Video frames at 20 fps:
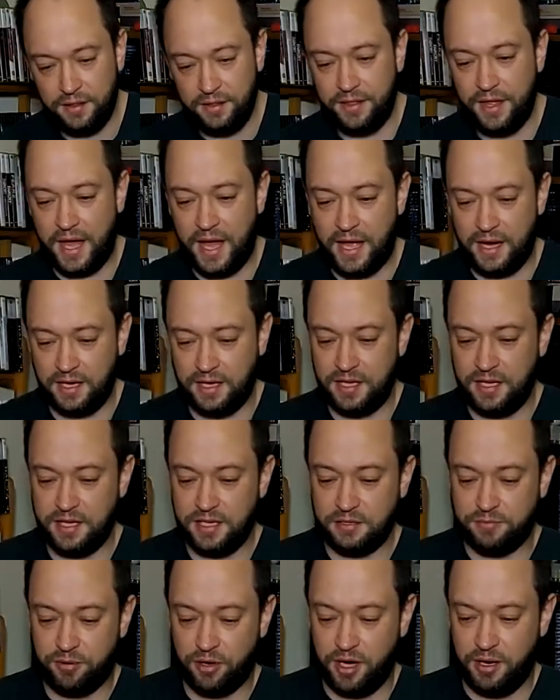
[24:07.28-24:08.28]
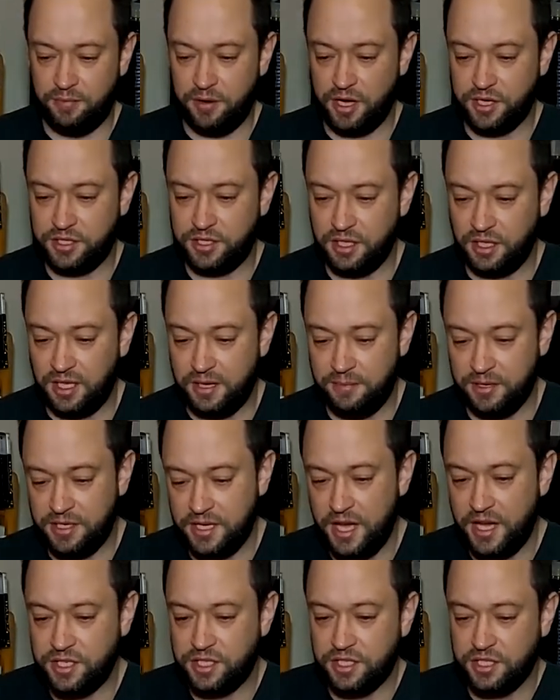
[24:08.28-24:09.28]
that is pretty much the
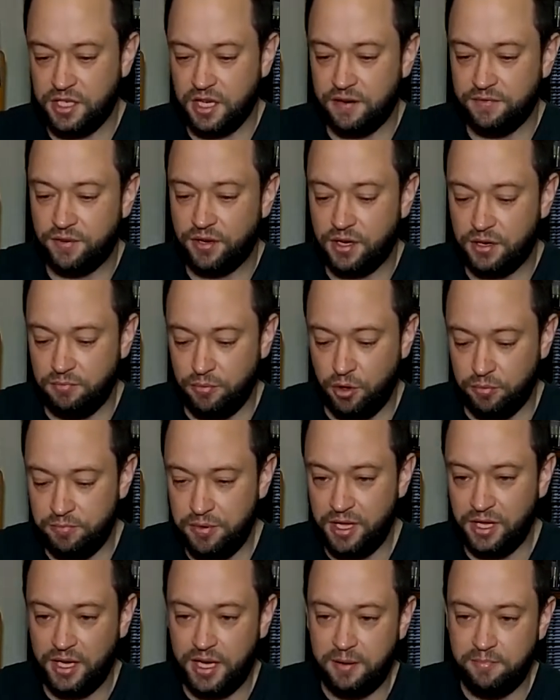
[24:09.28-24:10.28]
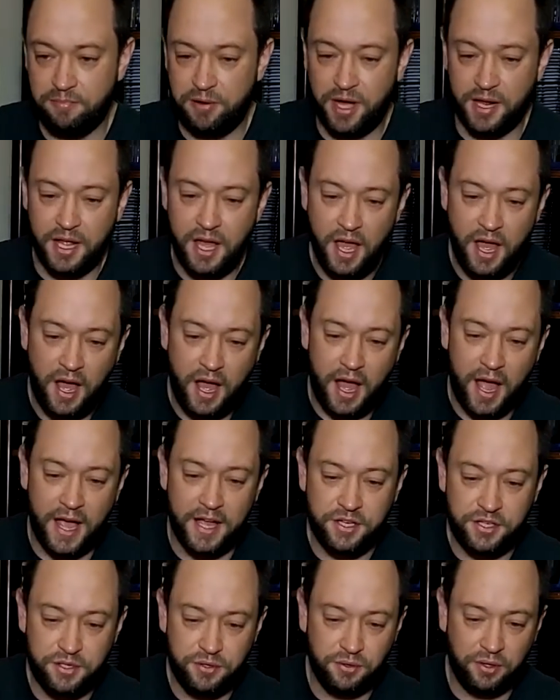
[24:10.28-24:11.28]
limitations of her mobility. But
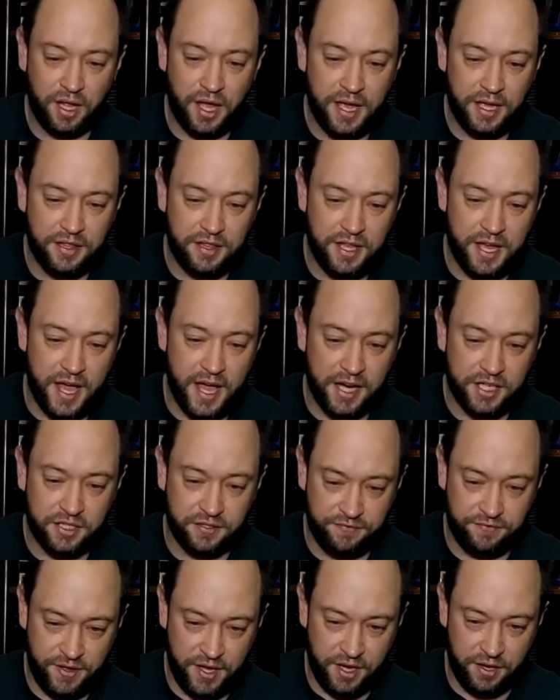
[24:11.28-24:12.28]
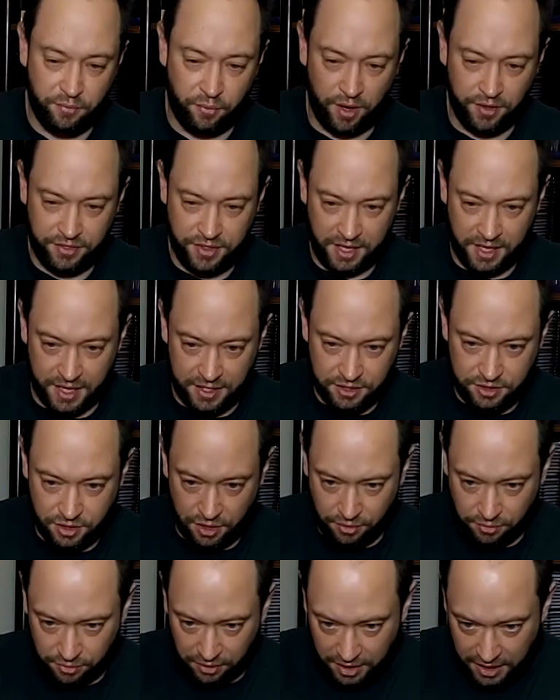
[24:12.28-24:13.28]
I do like the action figure. One thing I
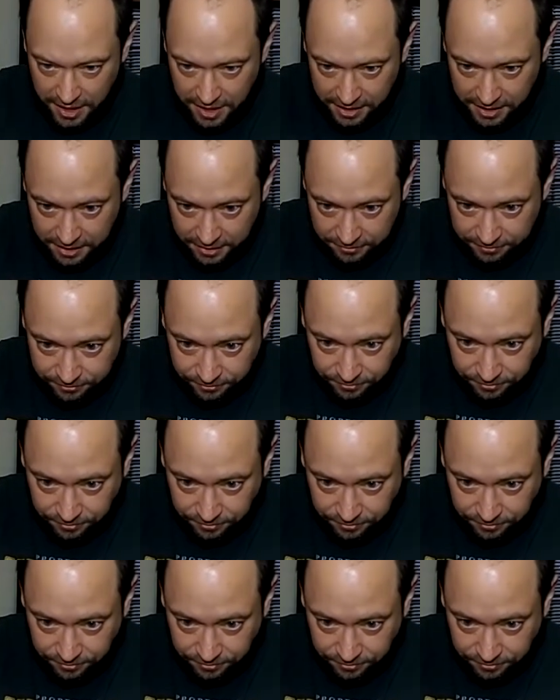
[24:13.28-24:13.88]
don't like,